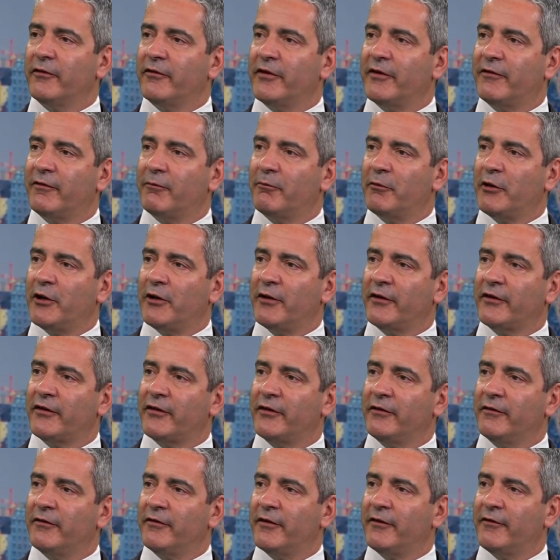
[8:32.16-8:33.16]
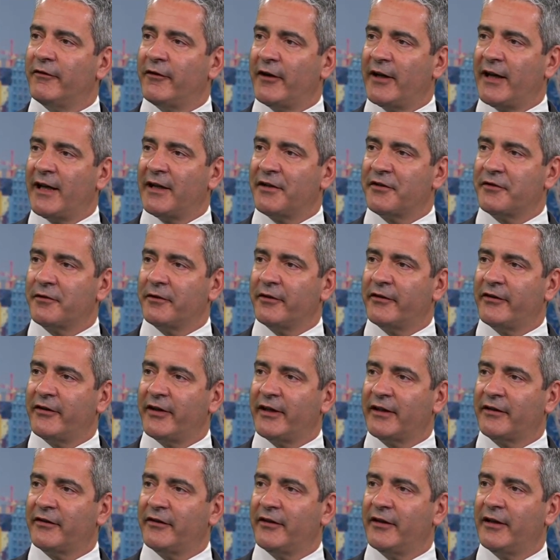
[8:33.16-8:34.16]
of different parts of the financial
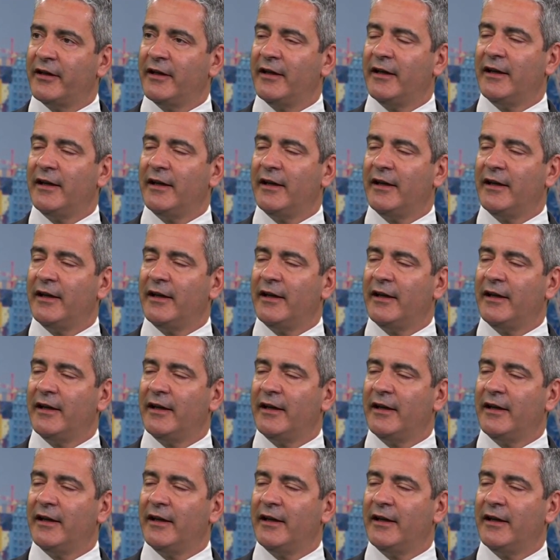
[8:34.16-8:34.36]
sector.